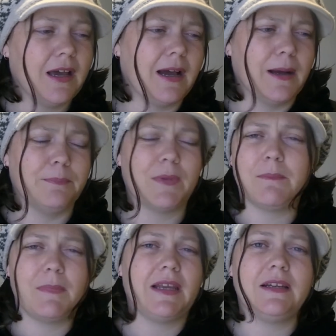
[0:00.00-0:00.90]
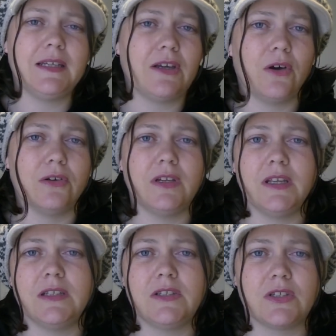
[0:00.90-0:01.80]
I'm mainly on
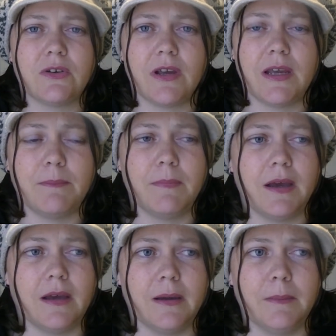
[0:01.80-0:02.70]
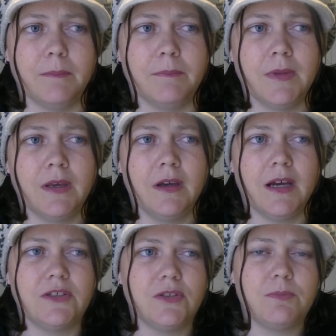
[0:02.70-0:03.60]
Instagram.
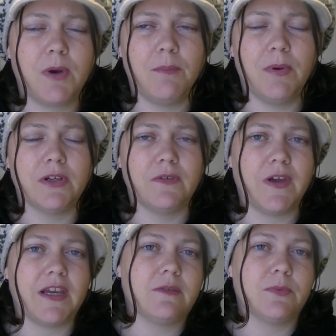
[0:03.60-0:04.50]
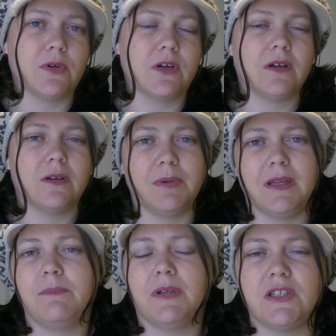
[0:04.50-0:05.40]
I do pop onto Facebook a
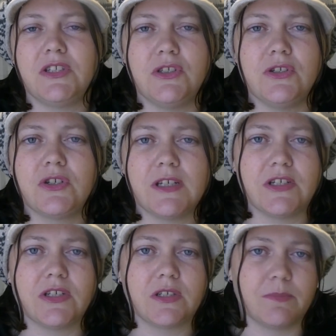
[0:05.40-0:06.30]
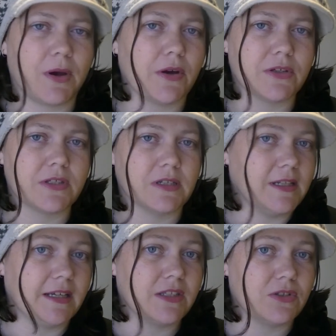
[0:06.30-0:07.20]
bit, but it's usually just to post
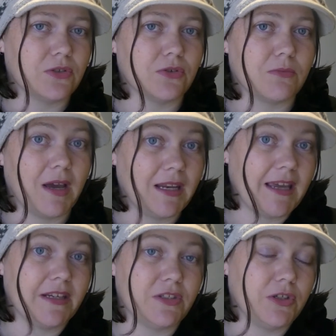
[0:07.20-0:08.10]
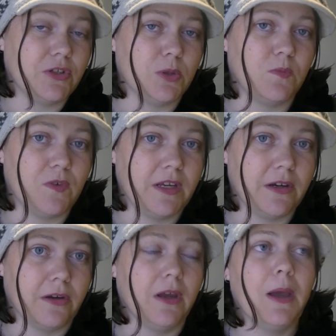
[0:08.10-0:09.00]
links to my latest YouTube
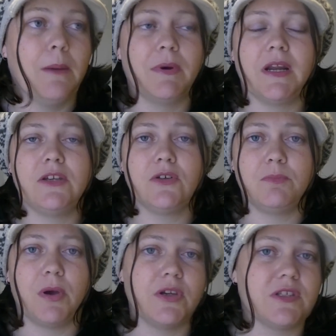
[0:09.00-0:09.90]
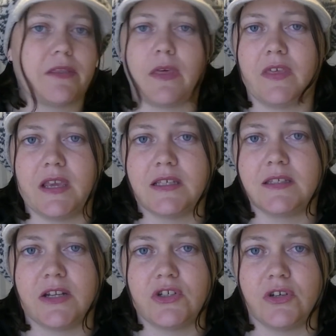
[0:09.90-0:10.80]
video. But I do post other things
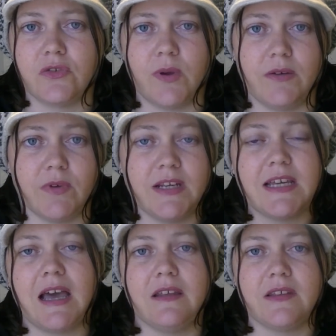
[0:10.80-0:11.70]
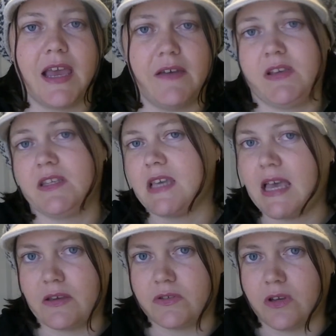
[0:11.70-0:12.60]
such as when retailers are having
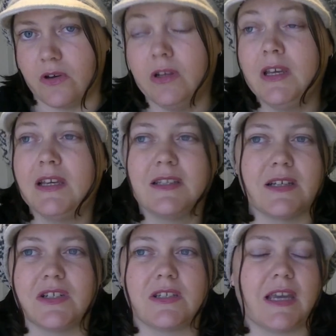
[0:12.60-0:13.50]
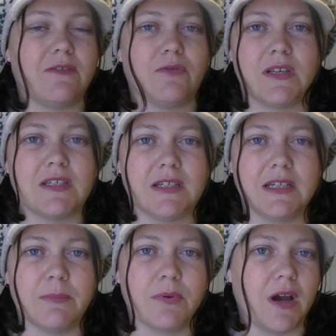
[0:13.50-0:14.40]
sales on, such as like
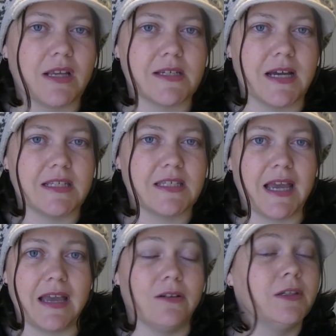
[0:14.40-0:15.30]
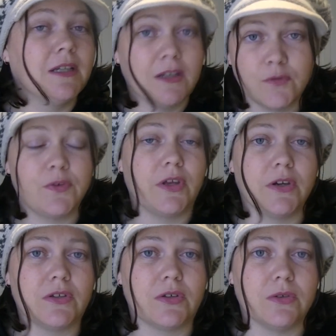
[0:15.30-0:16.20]
recently a Priceline sale. For
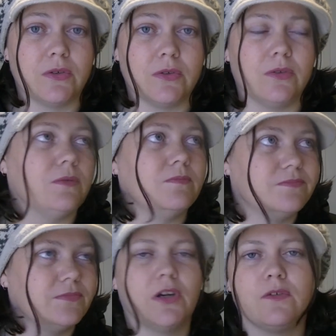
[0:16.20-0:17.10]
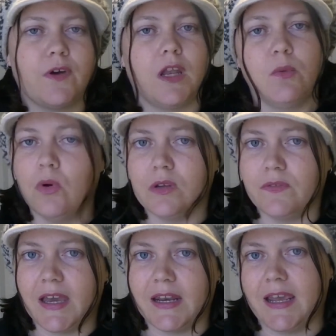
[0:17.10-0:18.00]
those who don't follow all of
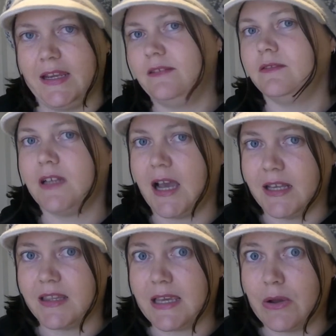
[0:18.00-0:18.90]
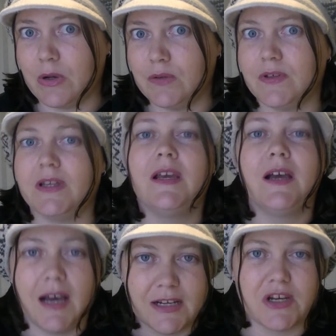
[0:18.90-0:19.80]
that and can't see all of it,
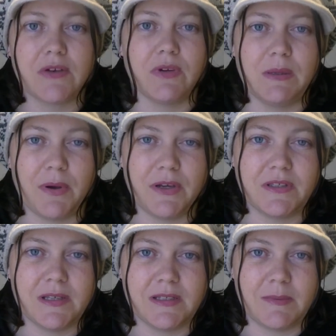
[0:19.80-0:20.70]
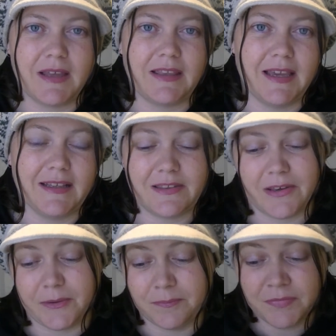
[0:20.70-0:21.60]
I generally post things about that.
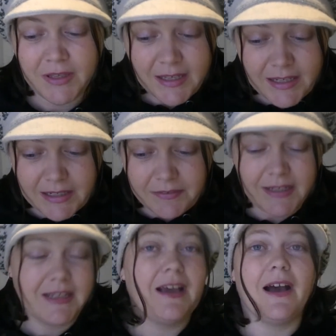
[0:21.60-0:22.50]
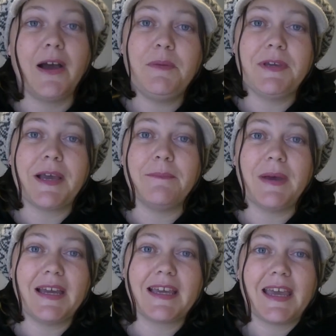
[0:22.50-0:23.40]
So anyway, I hope you come
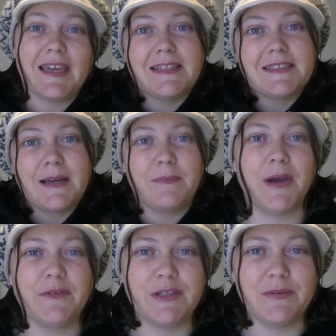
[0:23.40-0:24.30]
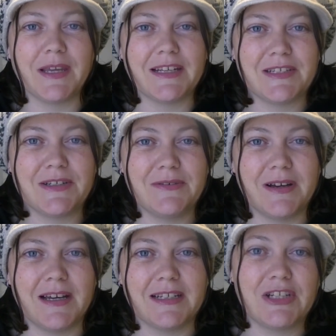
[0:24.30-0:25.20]
back and hopefully we get
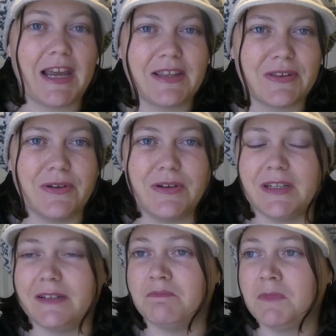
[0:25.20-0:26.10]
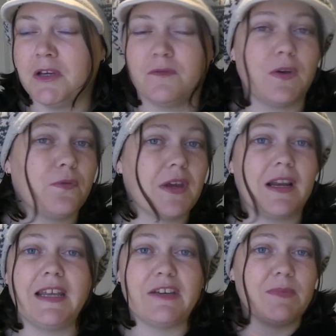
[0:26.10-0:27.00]
to chat soon, and feel free
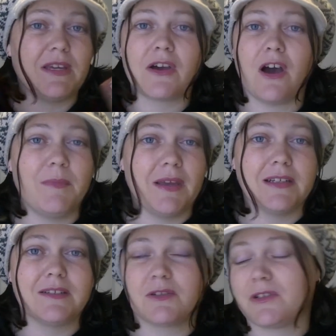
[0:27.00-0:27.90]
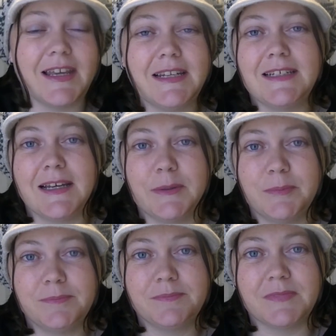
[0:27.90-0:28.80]
to leave me a comment, and
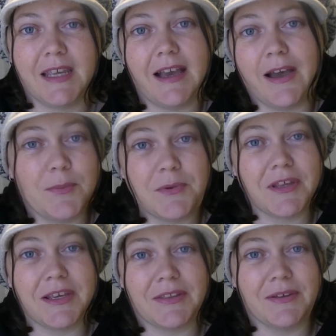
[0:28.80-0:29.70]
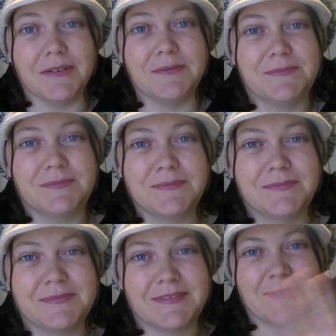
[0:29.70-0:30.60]
yeah, I hope to see you soon.
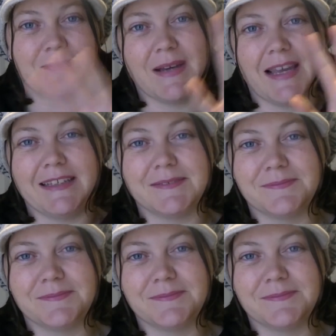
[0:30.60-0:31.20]
Bye.